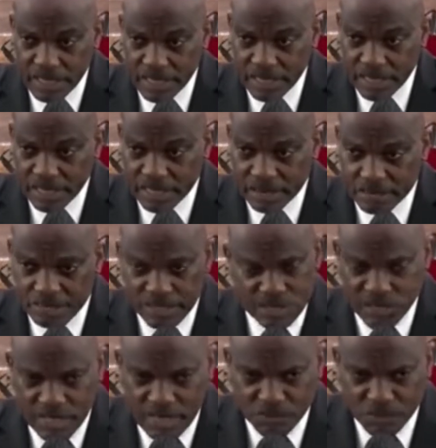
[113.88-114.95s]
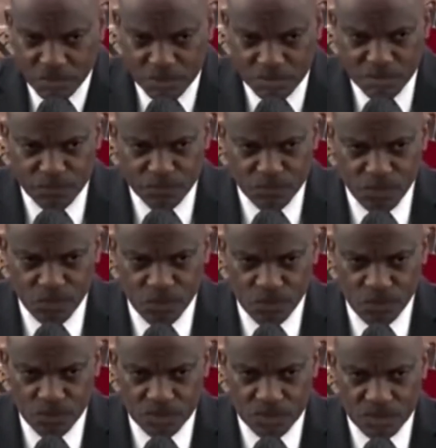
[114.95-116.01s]
Um, it doesn't have to be
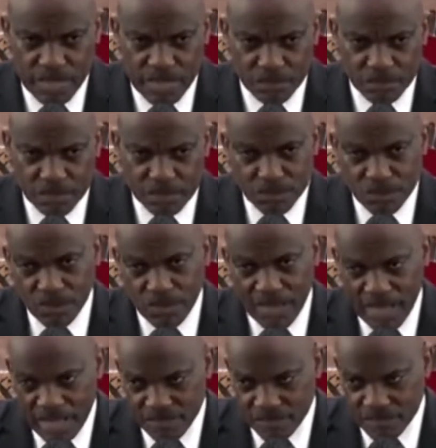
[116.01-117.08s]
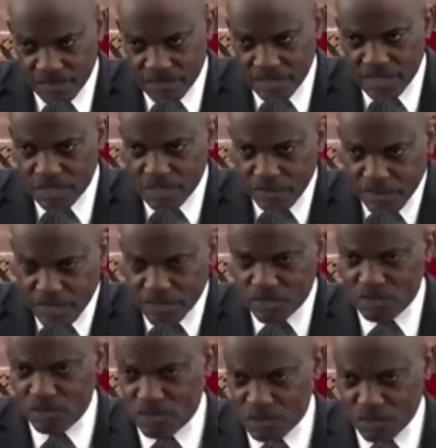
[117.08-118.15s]
before the emblems or after. It
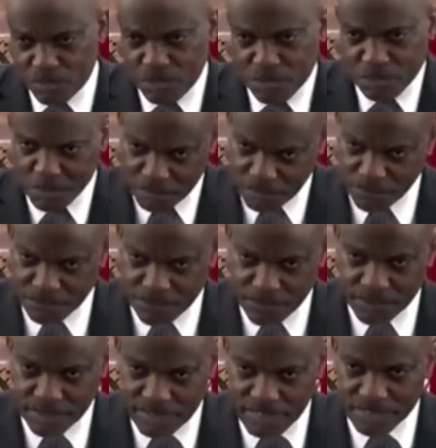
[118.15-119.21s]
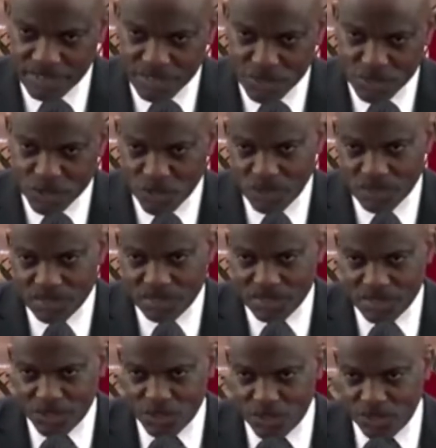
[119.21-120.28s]
depends on what the people prefer. Yes, it's a
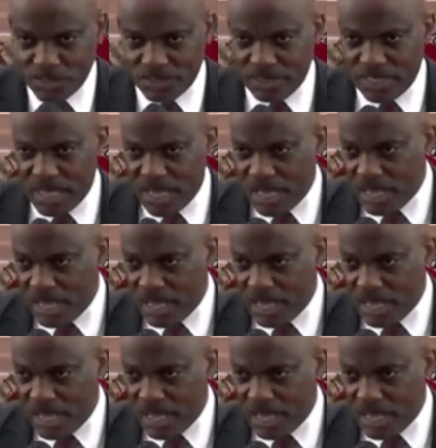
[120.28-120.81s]
choice. It's a choice.